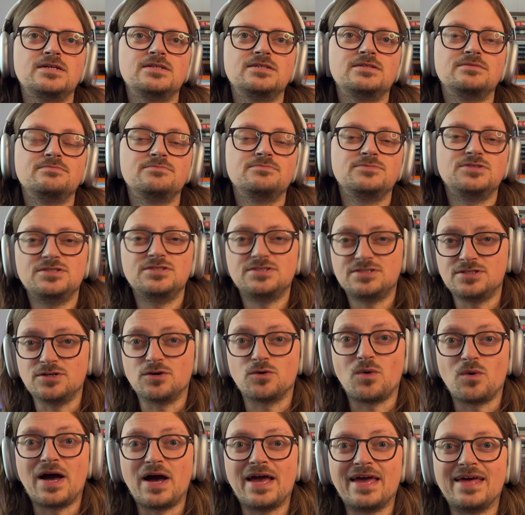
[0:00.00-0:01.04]
She's still
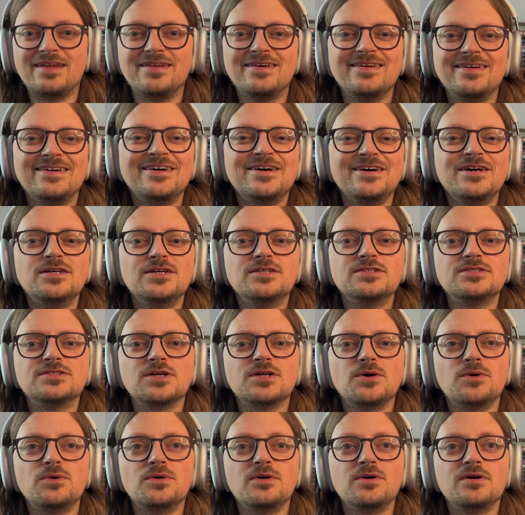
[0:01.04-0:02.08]
quiet.
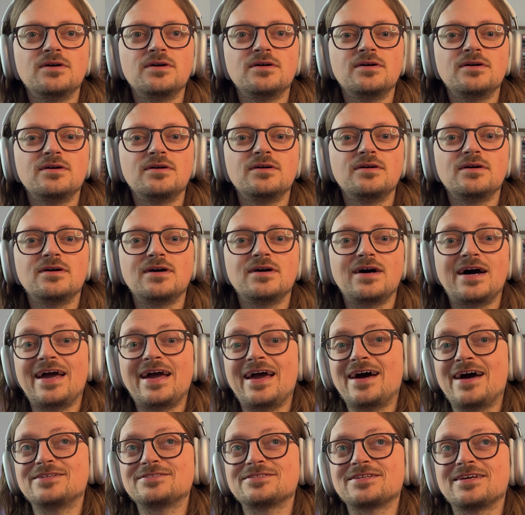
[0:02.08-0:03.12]
So I
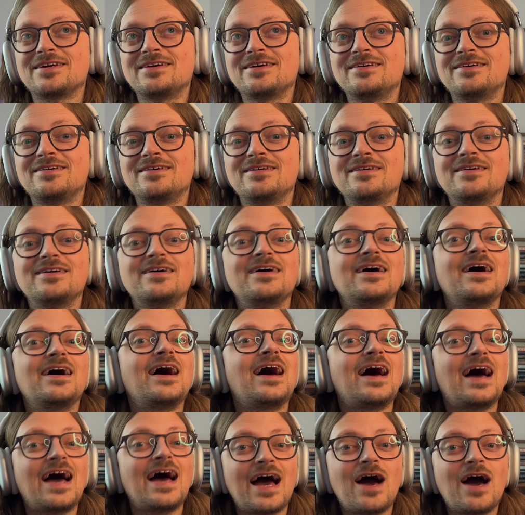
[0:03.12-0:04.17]
ask,
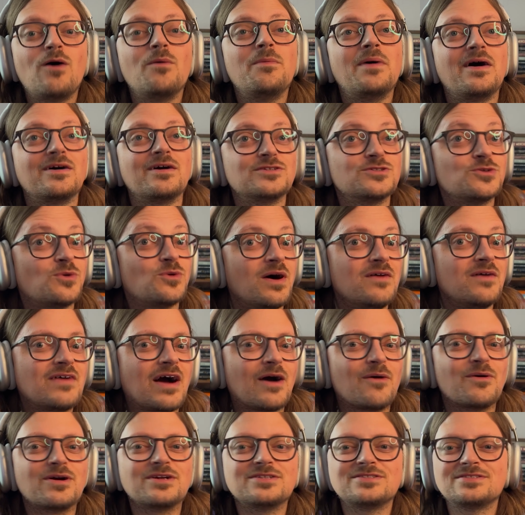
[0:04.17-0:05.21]
how about 12
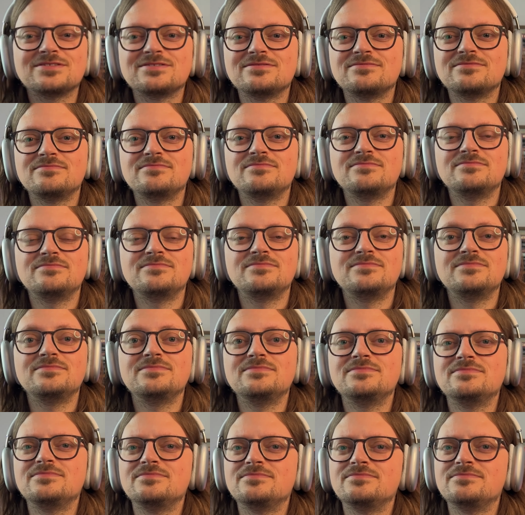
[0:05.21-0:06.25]
hours?
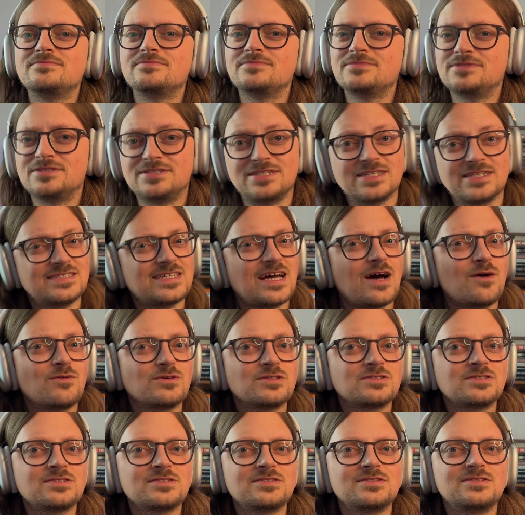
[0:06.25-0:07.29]
6
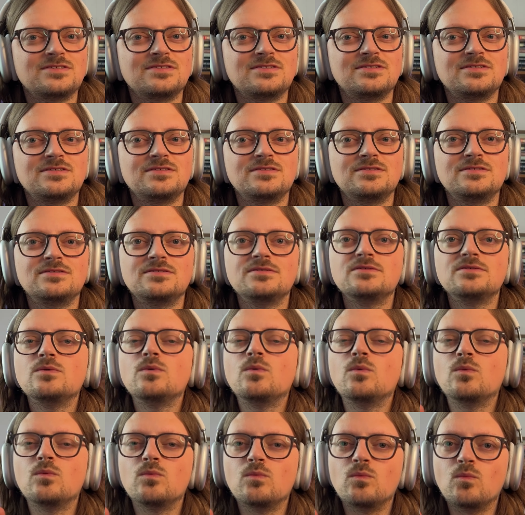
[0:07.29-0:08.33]
hours?
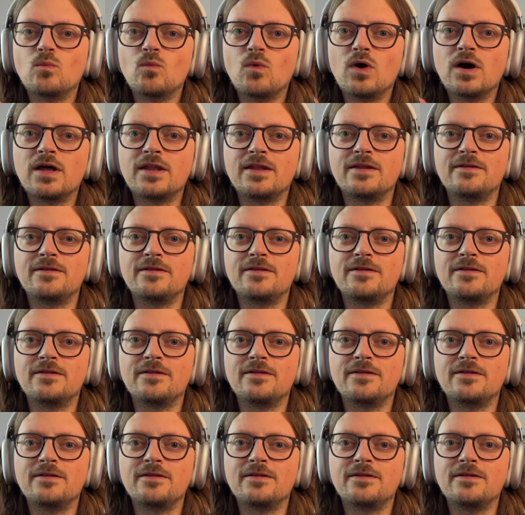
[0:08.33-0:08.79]
1.